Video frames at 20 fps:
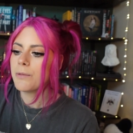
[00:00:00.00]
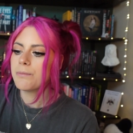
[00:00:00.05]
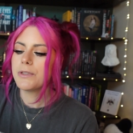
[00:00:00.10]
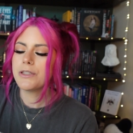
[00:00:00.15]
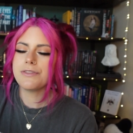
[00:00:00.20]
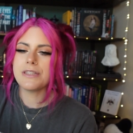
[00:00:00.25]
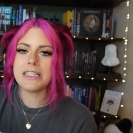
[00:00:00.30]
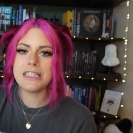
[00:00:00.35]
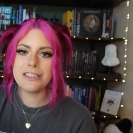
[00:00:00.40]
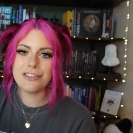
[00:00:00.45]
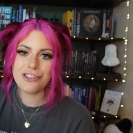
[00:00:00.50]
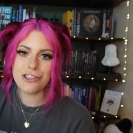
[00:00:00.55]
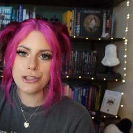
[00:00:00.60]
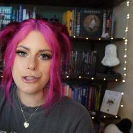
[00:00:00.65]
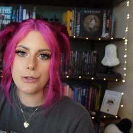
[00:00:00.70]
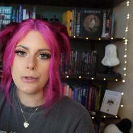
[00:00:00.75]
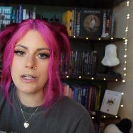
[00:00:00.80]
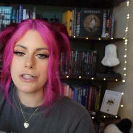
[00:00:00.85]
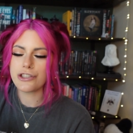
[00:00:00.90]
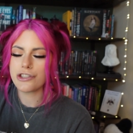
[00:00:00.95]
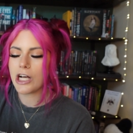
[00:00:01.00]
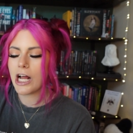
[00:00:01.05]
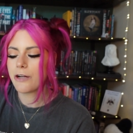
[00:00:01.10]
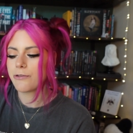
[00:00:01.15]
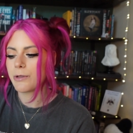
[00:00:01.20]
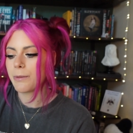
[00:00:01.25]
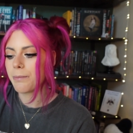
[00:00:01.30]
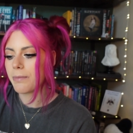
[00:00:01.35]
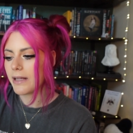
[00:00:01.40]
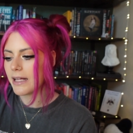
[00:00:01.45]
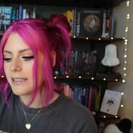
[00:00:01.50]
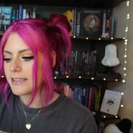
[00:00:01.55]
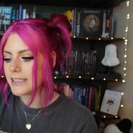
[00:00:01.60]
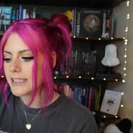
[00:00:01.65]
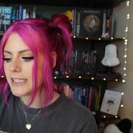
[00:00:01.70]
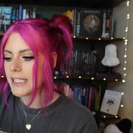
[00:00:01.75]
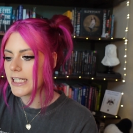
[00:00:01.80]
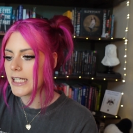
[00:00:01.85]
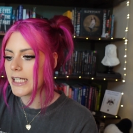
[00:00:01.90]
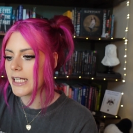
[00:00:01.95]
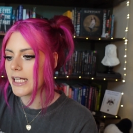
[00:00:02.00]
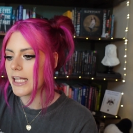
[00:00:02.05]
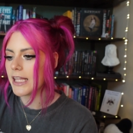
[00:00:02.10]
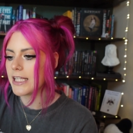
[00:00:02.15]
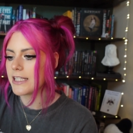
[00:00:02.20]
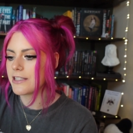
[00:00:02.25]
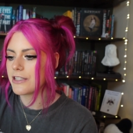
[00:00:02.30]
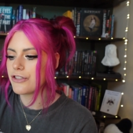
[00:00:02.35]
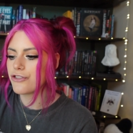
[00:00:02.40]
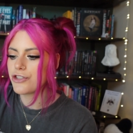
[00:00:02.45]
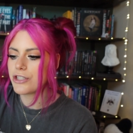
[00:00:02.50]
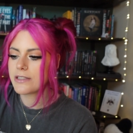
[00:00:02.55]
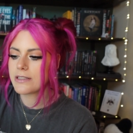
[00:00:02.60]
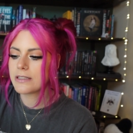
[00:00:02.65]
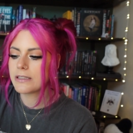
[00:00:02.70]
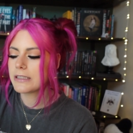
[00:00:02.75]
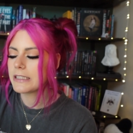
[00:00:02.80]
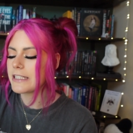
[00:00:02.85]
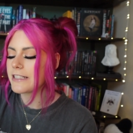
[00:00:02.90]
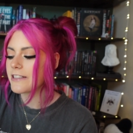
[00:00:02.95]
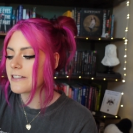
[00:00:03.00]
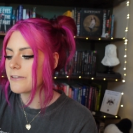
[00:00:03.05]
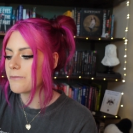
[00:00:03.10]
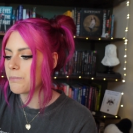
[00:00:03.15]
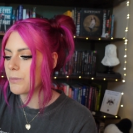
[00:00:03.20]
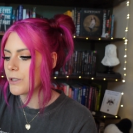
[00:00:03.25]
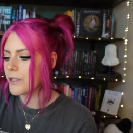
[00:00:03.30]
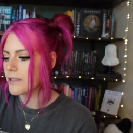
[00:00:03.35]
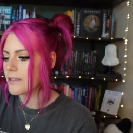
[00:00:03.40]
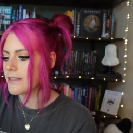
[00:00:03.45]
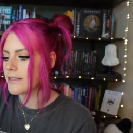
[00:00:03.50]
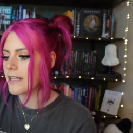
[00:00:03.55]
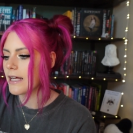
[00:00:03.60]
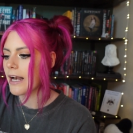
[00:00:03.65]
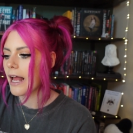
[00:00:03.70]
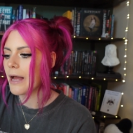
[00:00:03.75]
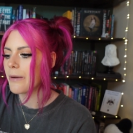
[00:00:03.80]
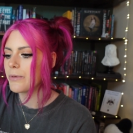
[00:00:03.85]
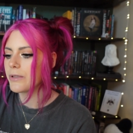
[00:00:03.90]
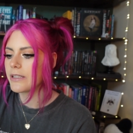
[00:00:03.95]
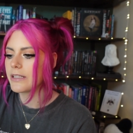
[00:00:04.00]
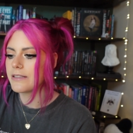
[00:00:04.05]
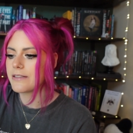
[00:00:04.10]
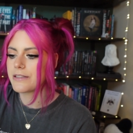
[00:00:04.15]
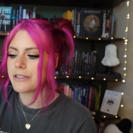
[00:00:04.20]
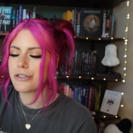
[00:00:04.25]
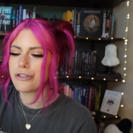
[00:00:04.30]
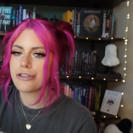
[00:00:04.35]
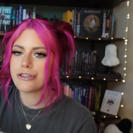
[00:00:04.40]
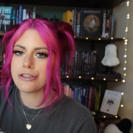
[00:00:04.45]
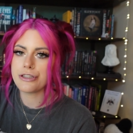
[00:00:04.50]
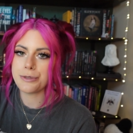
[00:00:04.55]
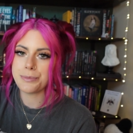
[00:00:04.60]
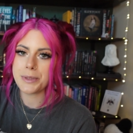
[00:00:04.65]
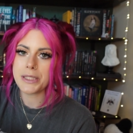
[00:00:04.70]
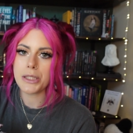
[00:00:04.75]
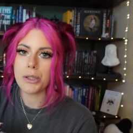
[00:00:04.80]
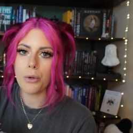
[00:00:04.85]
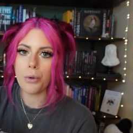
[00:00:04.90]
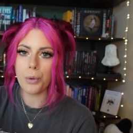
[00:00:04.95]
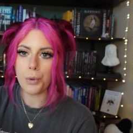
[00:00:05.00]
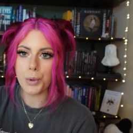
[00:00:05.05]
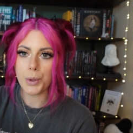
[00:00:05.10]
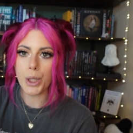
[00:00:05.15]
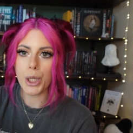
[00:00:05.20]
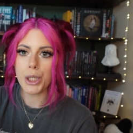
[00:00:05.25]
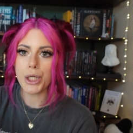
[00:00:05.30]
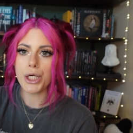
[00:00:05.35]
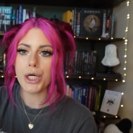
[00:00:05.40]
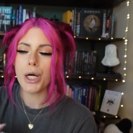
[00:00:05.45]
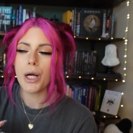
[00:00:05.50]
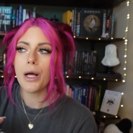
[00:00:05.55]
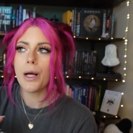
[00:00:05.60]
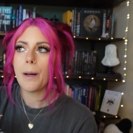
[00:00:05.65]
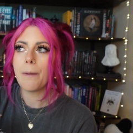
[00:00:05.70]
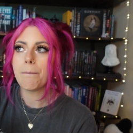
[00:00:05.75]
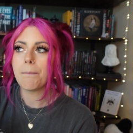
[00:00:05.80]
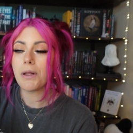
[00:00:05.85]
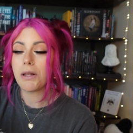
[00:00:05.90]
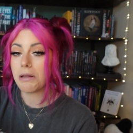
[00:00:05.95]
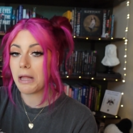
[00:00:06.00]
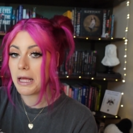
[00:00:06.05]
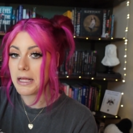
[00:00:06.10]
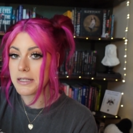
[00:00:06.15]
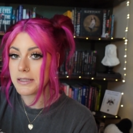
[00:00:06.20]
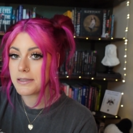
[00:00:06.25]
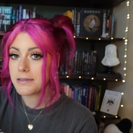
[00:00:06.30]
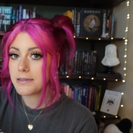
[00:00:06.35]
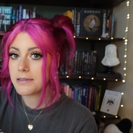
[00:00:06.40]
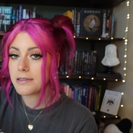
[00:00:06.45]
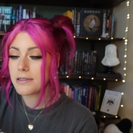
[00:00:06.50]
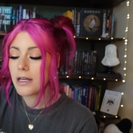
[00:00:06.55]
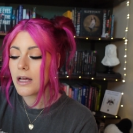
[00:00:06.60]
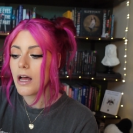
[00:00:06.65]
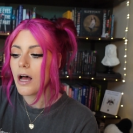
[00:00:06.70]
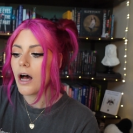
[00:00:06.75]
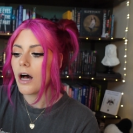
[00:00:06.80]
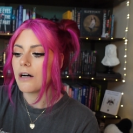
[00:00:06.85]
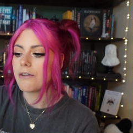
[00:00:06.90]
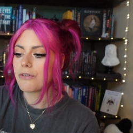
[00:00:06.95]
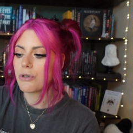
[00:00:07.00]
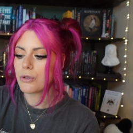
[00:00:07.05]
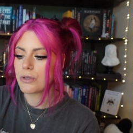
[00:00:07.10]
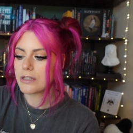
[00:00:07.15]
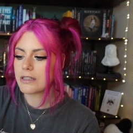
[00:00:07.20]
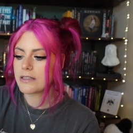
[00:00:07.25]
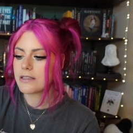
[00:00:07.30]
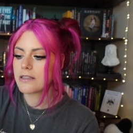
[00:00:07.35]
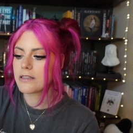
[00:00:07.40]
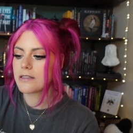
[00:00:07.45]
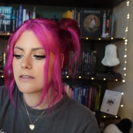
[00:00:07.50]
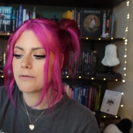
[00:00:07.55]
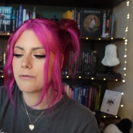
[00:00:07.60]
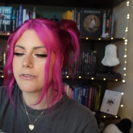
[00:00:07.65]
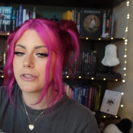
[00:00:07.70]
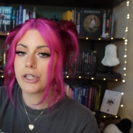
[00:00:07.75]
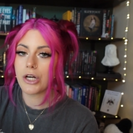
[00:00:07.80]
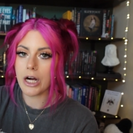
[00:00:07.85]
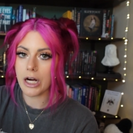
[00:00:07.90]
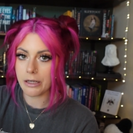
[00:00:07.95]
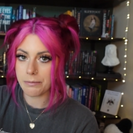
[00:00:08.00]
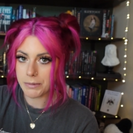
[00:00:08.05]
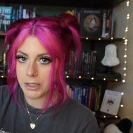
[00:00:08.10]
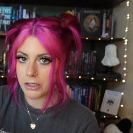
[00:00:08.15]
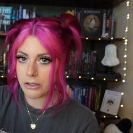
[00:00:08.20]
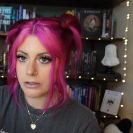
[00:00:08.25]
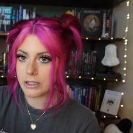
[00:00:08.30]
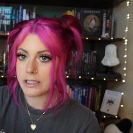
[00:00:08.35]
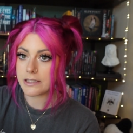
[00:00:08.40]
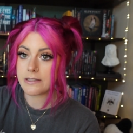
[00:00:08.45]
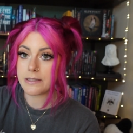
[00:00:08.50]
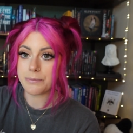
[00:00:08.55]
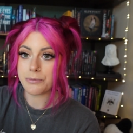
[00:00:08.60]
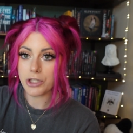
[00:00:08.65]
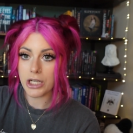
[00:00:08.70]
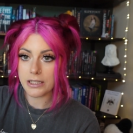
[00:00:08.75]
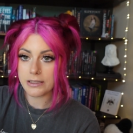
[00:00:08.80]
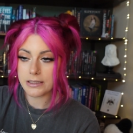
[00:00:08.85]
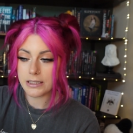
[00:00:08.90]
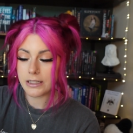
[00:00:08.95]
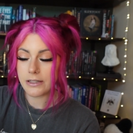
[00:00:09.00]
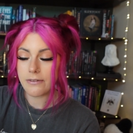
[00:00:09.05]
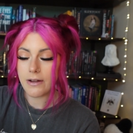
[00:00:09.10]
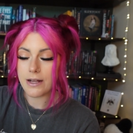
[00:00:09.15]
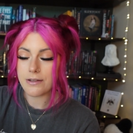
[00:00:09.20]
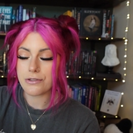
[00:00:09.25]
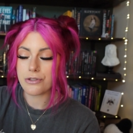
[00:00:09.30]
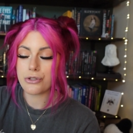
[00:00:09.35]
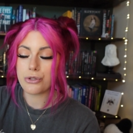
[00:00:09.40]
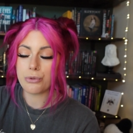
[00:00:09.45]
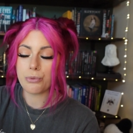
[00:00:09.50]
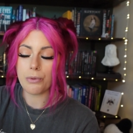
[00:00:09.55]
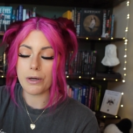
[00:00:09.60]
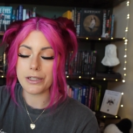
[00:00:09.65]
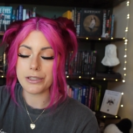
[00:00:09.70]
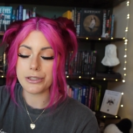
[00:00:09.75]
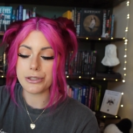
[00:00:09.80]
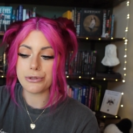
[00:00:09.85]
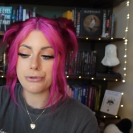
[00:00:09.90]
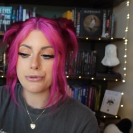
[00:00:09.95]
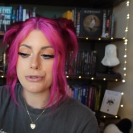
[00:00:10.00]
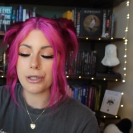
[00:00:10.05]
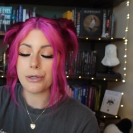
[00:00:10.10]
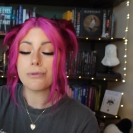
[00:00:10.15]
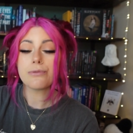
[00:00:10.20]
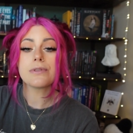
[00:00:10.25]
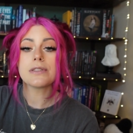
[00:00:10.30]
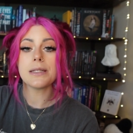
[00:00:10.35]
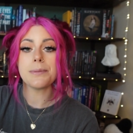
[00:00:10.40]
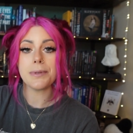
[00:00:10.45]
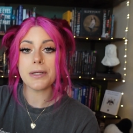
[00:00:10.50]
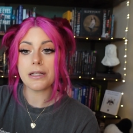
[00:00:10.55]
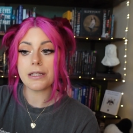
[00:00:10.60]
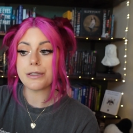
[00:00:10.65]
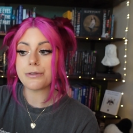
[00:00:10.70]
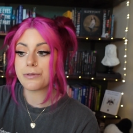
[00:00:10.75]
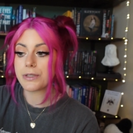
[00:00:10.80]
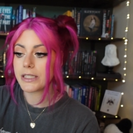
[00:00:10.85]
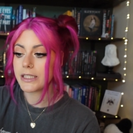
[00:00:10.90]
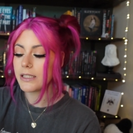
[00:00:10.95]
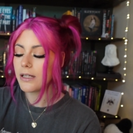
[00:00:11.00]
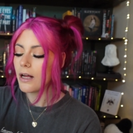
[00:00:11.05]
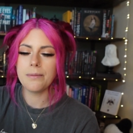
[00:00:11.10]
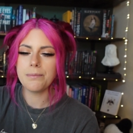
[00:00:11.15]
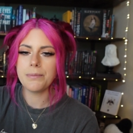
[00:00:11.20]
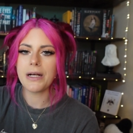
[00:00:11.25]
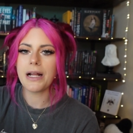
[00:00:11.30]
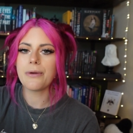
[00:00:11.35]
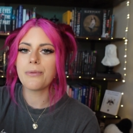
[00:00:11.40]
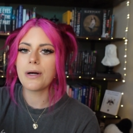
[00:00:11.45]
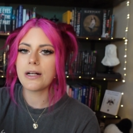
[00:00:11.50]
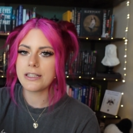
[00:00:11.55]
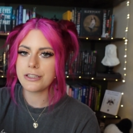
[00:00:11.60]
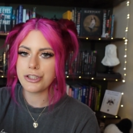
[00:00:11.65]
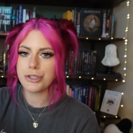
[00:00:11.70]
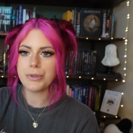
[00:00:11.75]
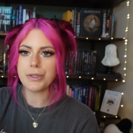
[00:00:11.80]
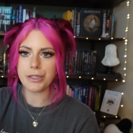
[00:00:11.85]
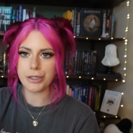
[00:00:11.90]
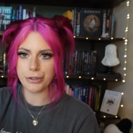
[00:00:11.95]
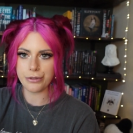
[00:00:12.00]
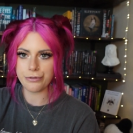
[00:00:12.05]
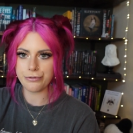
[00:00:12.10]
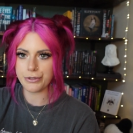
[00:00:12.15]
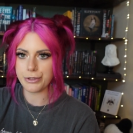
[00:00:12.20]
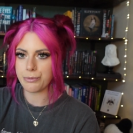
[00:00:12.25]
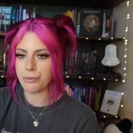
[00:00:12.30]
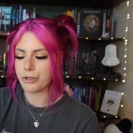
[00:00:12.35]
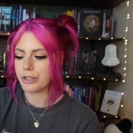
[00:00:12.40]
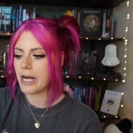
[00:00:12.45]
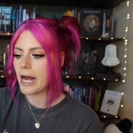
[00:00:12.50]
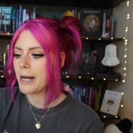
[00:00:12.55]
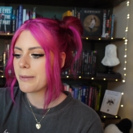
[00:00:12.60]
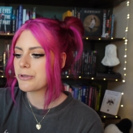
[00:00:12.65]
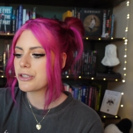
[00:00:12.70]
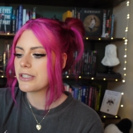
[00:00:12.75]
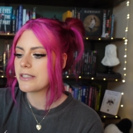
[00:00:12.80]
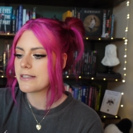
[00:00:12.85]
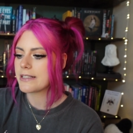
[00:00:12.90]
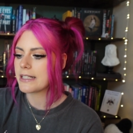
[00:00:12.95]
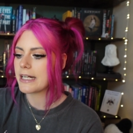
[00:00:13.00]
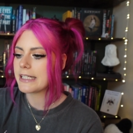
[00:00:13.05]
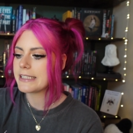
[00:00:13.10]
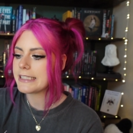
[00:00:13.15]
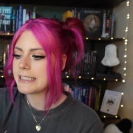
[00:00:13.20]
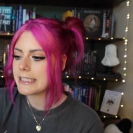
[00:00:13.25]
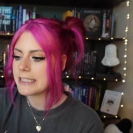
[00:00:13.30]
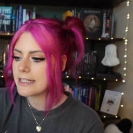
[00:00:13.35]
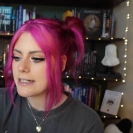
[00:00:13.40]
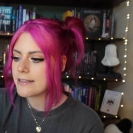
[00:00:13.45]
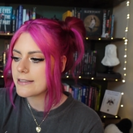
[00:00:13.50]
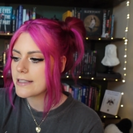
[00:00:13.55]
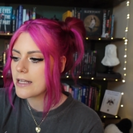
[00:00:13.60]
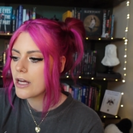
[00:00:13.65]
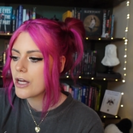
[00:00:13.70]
Moving into genre blending, this is just a list of books that I would consider to be horror blends. Of course, for hard mode, it's subjective as to what you don't typically read, but I wanted to include a few more options and ideas.